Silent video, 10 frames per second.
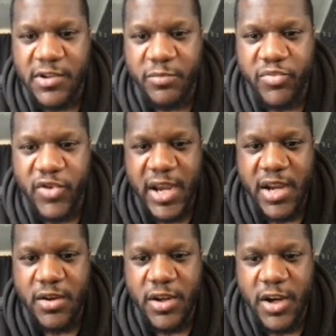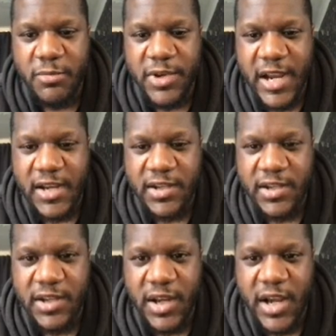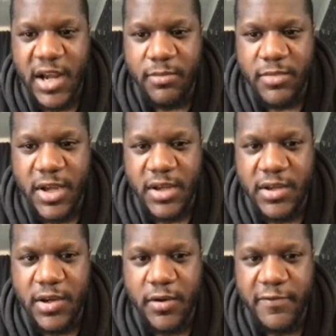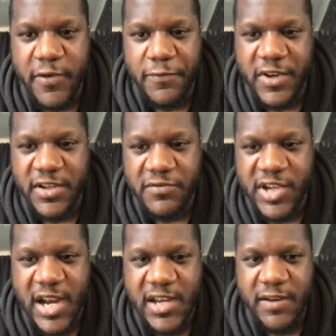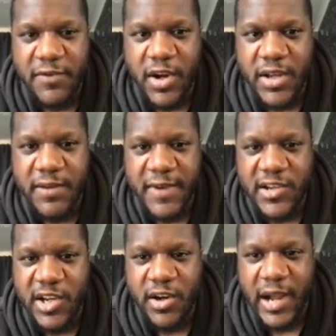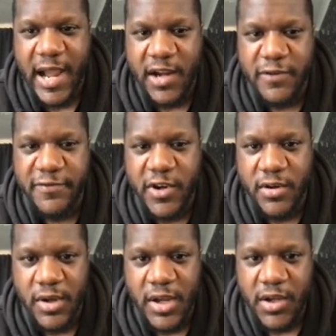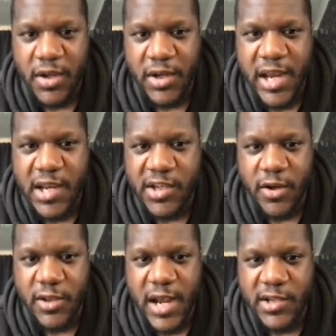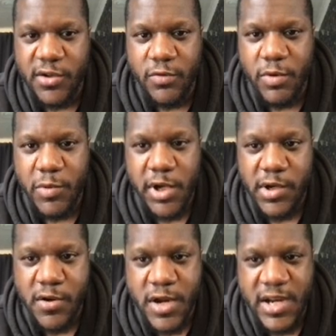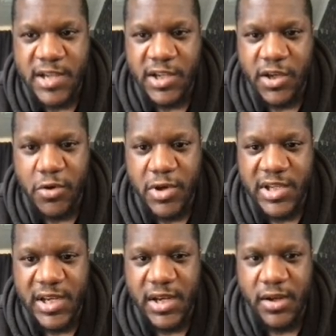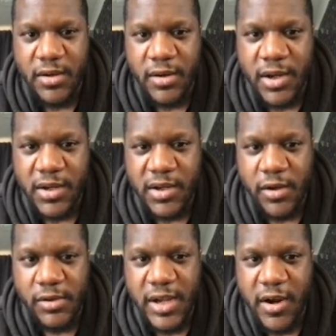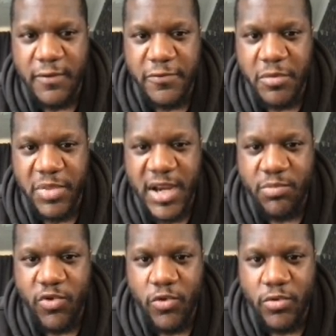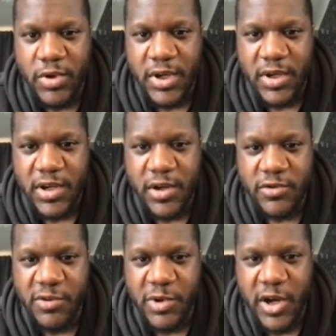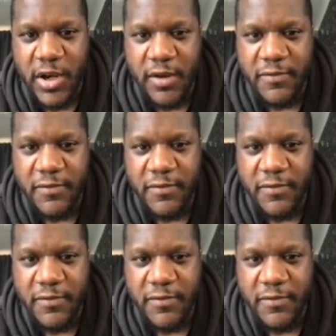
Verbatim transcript: some pretty good updates. Um, that you know, a few things have changed. They've got they've actually got a hackathon. Okay, so that's good. We want to know that their security and you know they're offering people you know some kind of